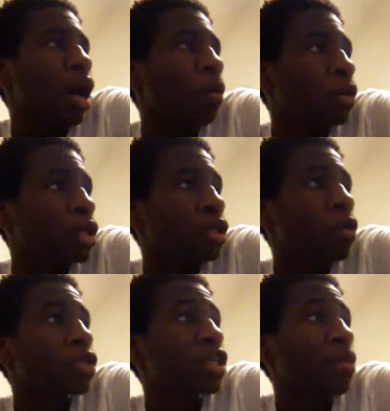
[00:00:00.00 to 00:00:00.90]
I was
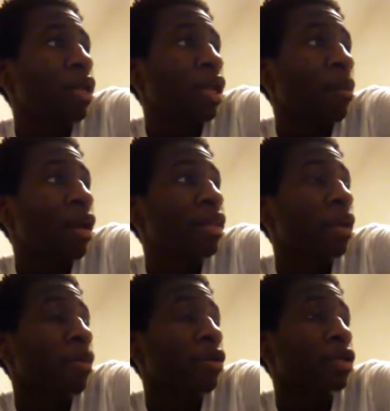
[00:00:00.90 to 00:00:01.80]
told something about
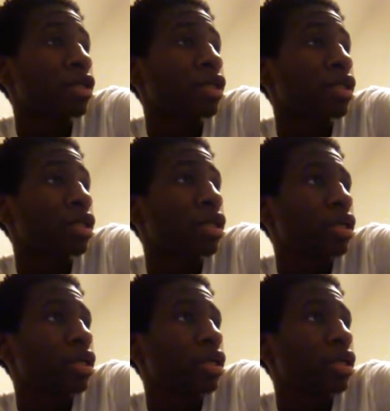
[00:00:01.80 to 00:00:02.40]
that person.